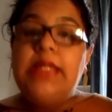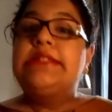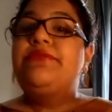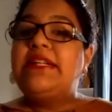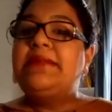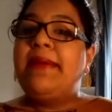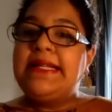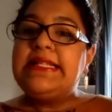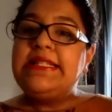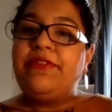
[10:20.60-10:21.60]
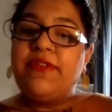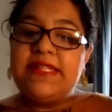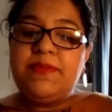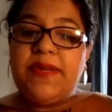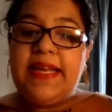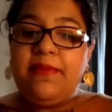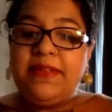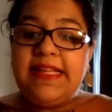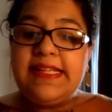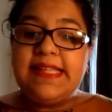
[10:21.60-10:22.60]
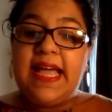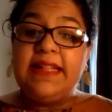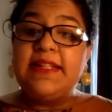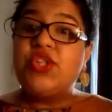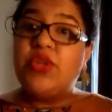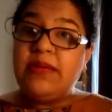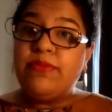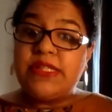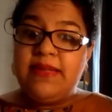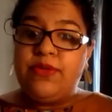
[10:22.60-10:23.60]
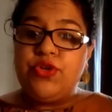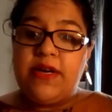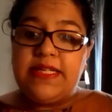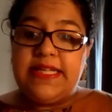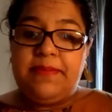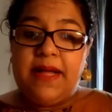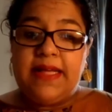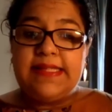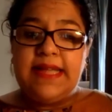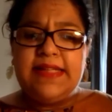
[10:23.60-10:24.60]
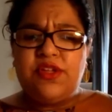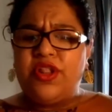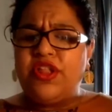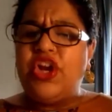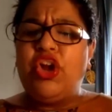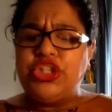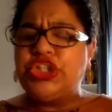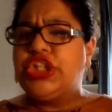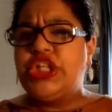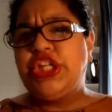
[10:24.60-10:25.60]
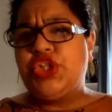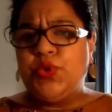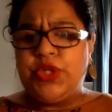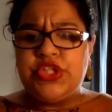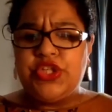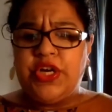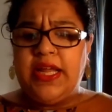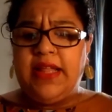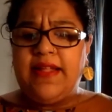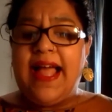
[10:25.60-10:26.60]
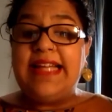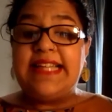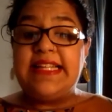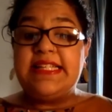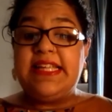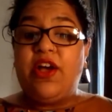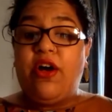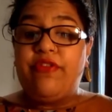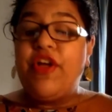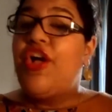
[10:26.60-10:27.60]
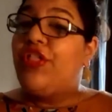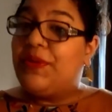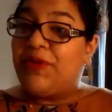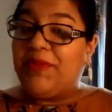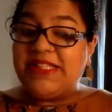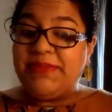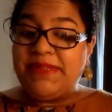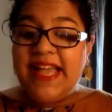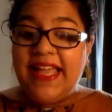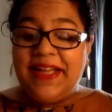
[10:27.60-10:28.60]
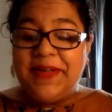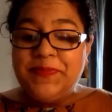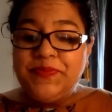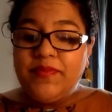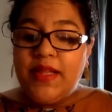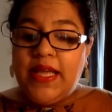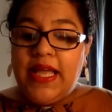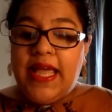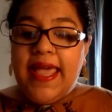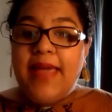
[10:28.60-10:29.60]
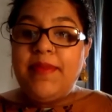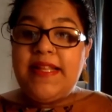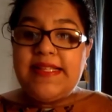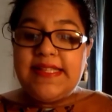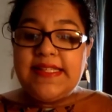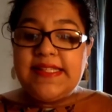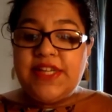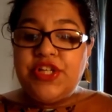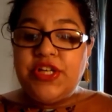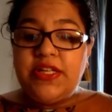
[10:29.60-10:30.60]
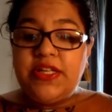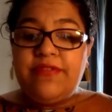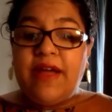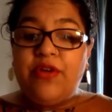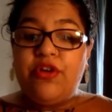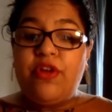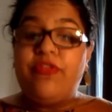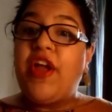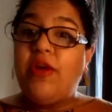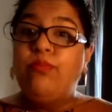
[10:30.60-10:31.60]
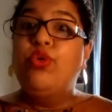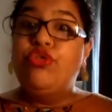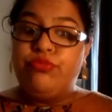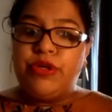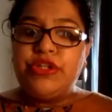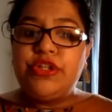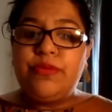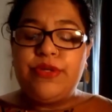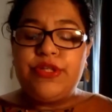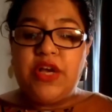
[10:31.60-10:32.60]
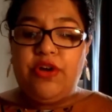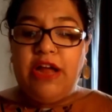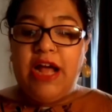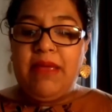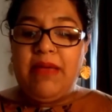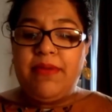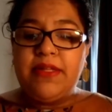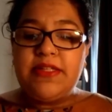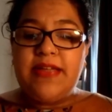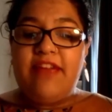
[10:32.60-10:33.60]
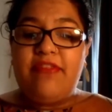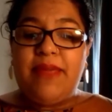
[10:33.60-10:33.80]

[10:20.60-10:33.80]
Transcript: The fundamental difference between Ahmadis and the Sunni Muslim majority in Pakistan is on a theological issue concerning the identity of the promised Messiah. Ahmadis considered the founder of their movement, Mirza Ghulam Ahmed, to have